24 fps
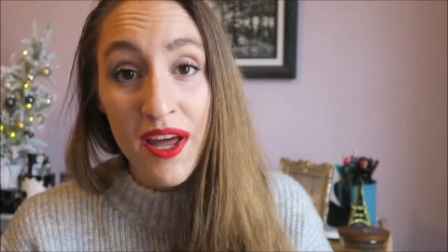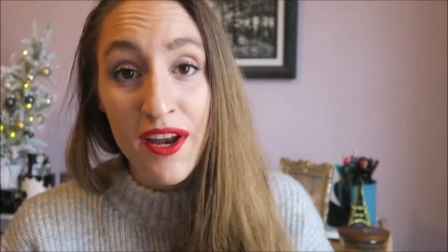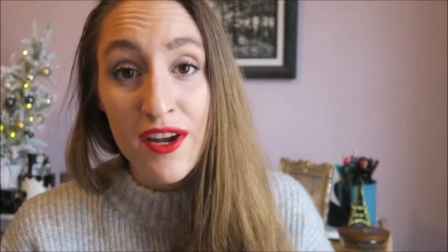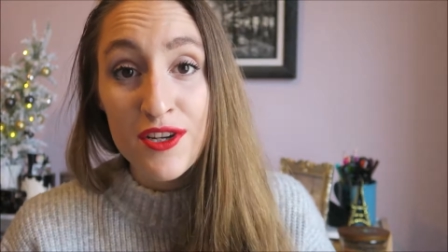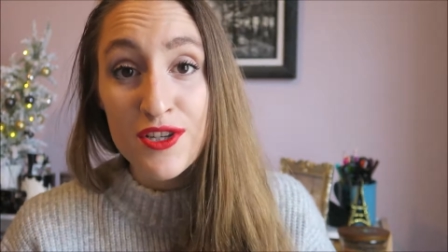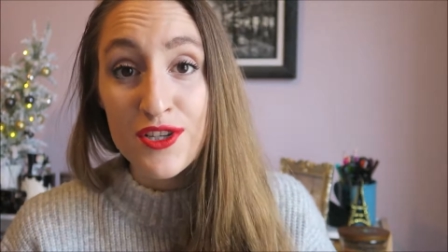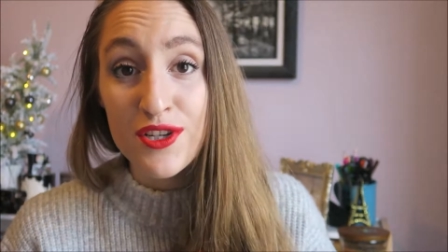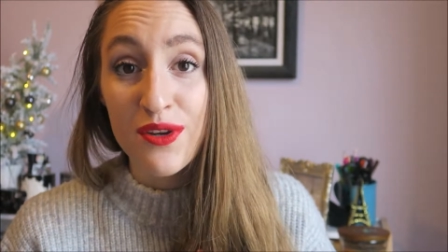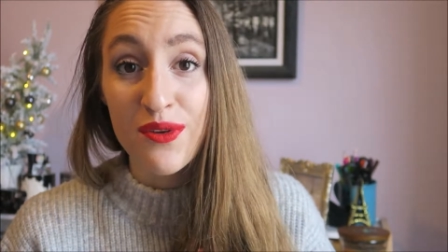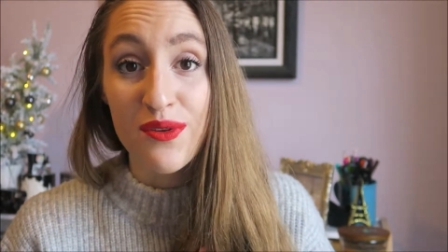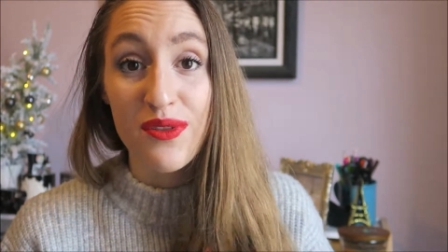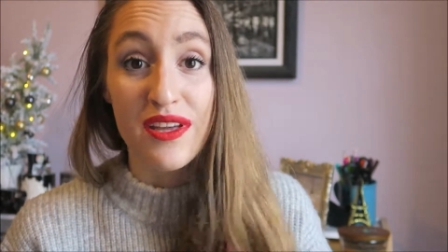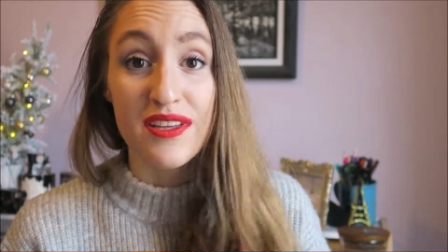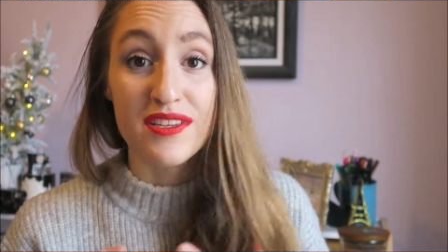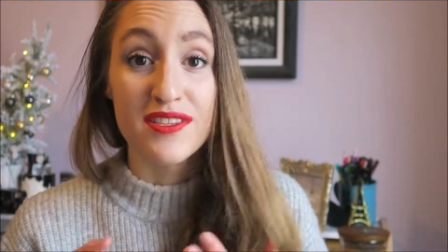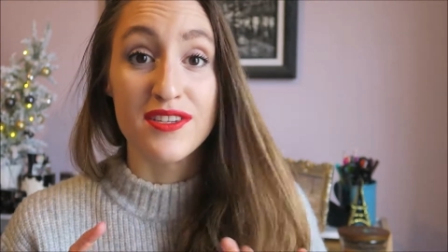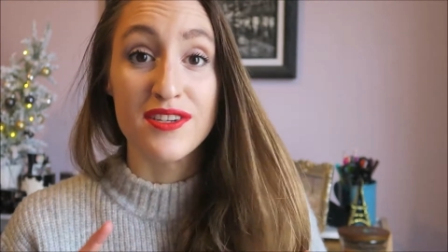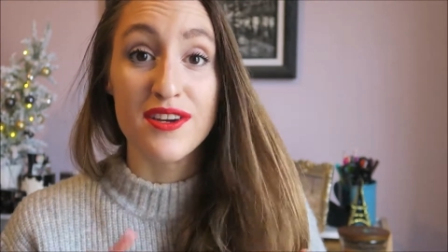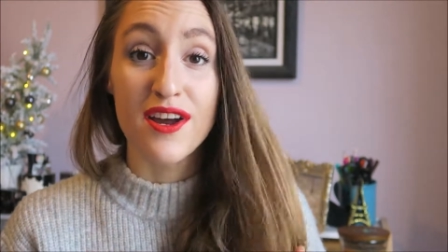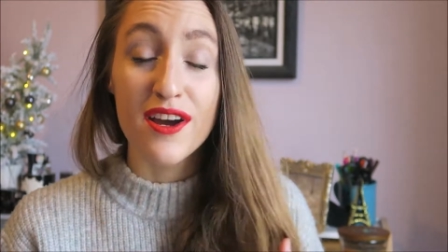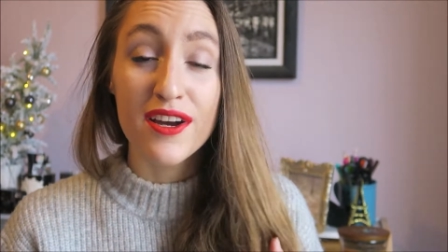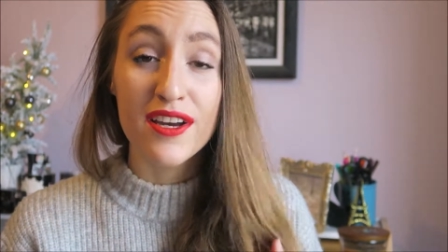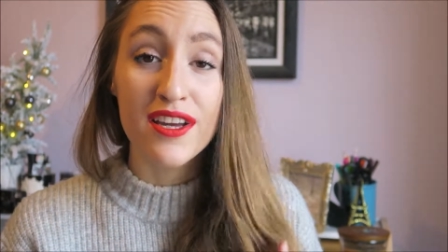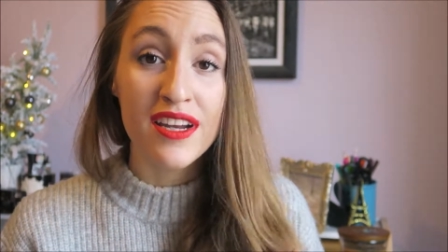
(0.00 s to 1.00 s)
kind of shoe
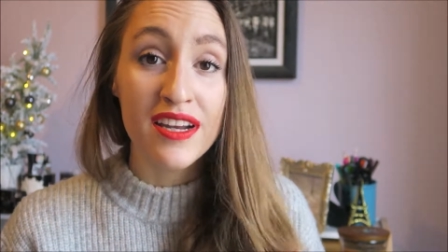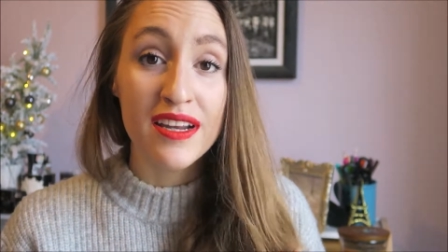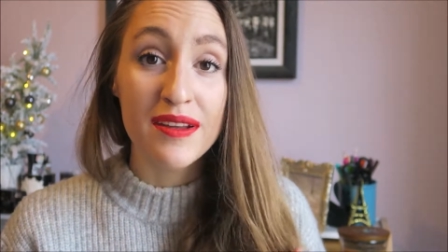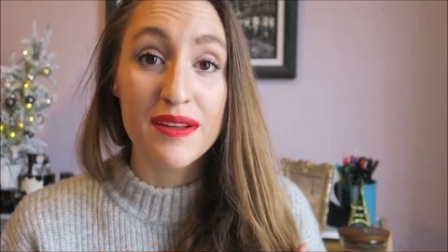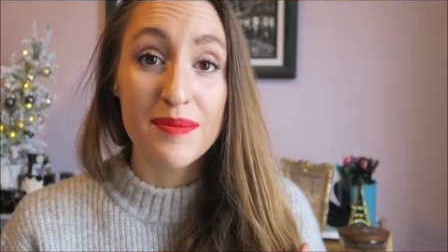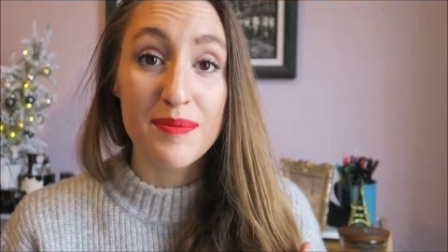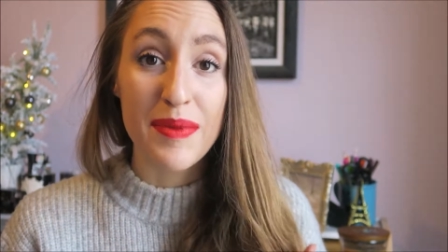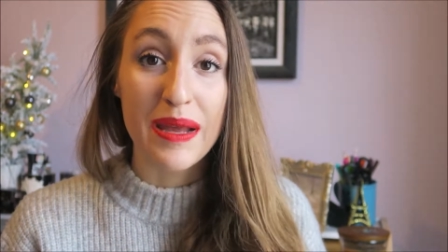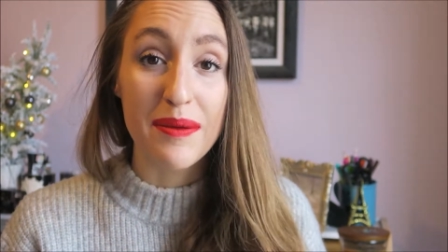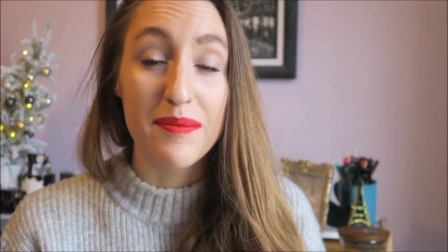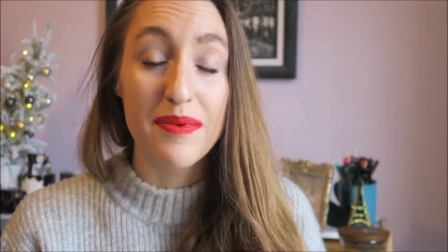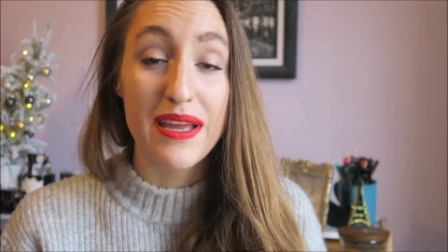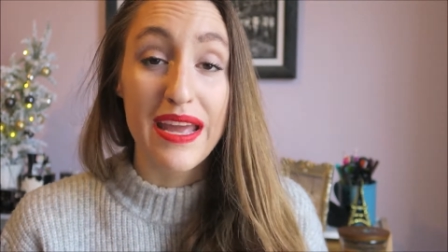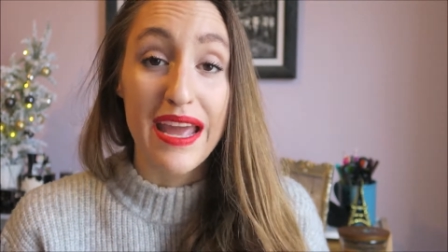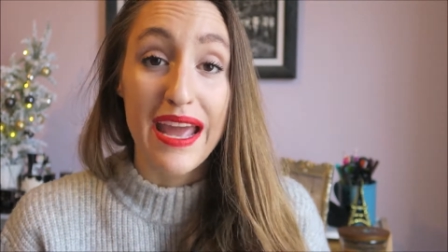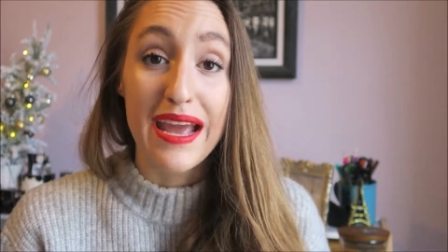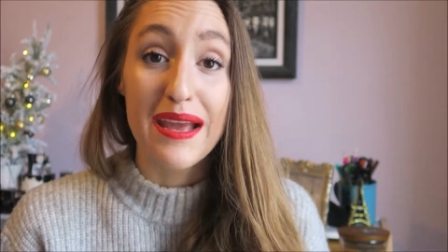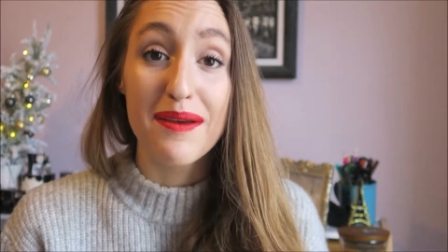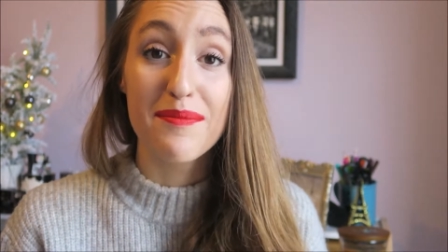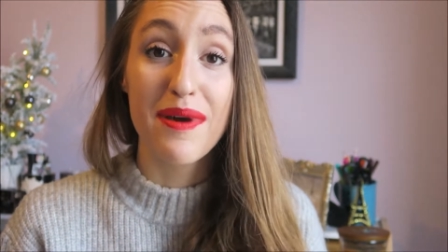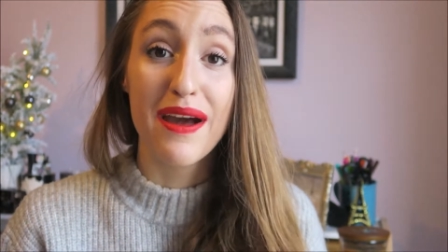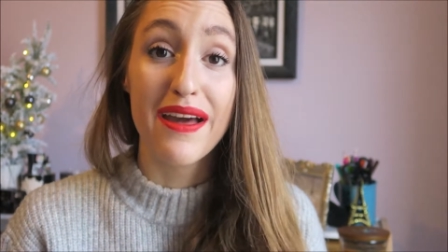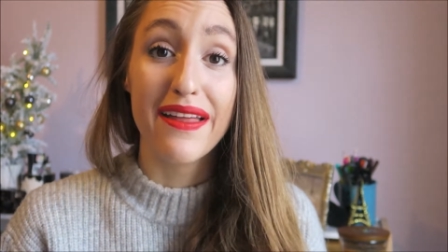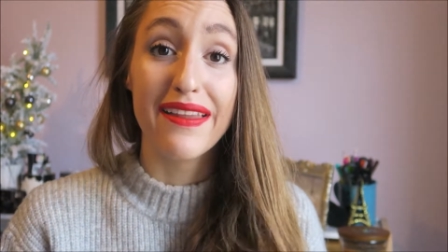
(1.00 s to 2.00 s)
that's not going to make me
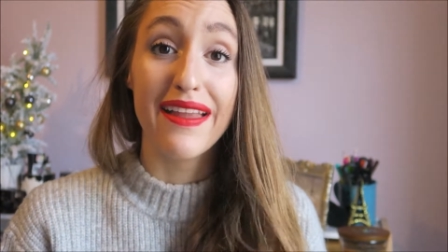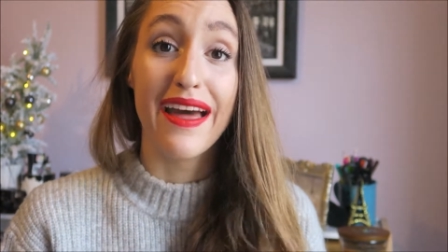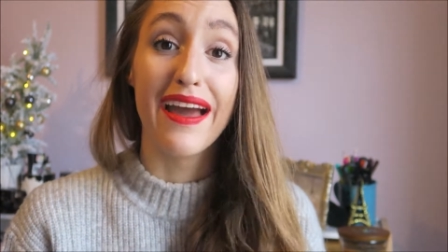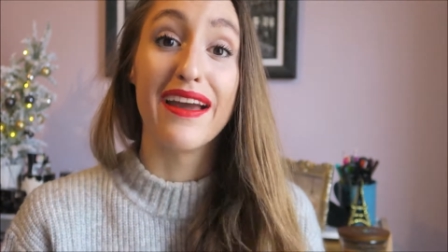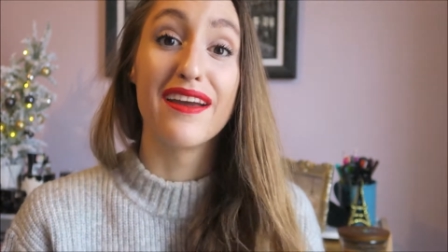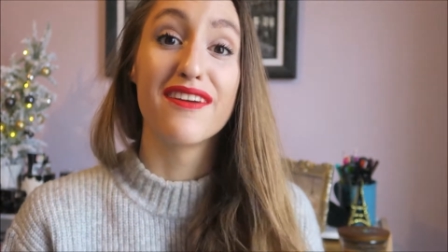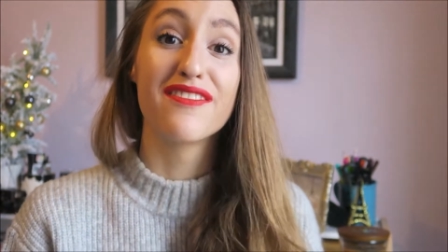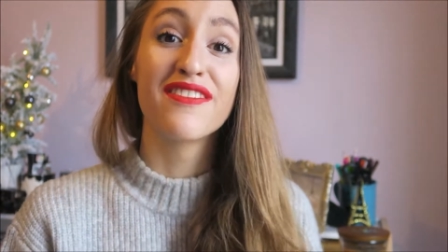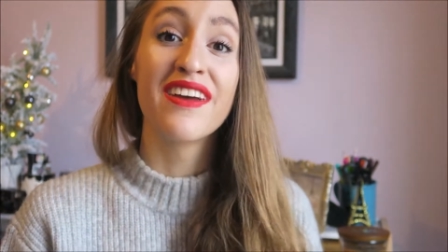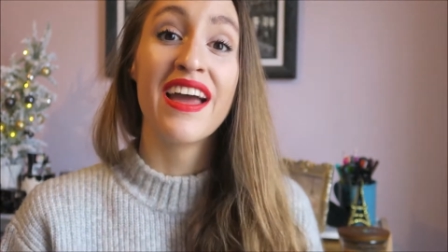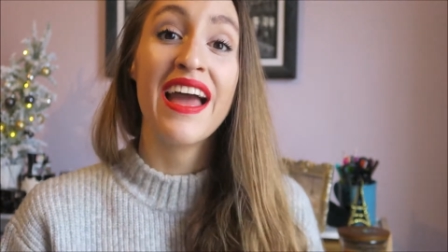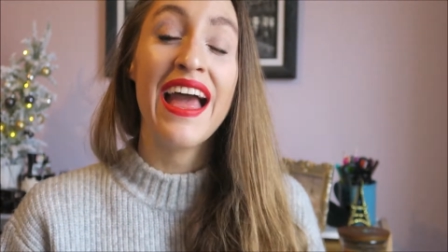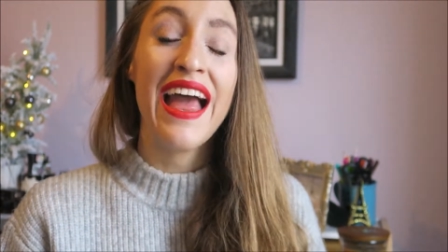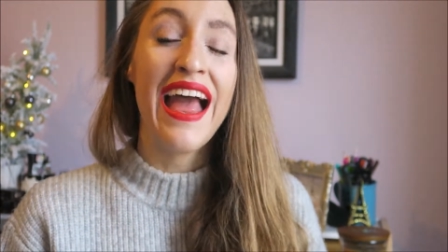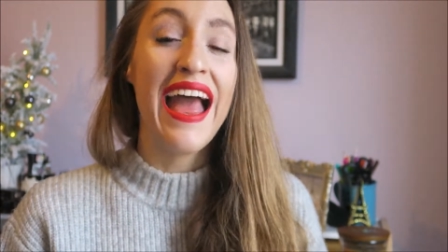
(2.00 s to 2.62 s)
hate my life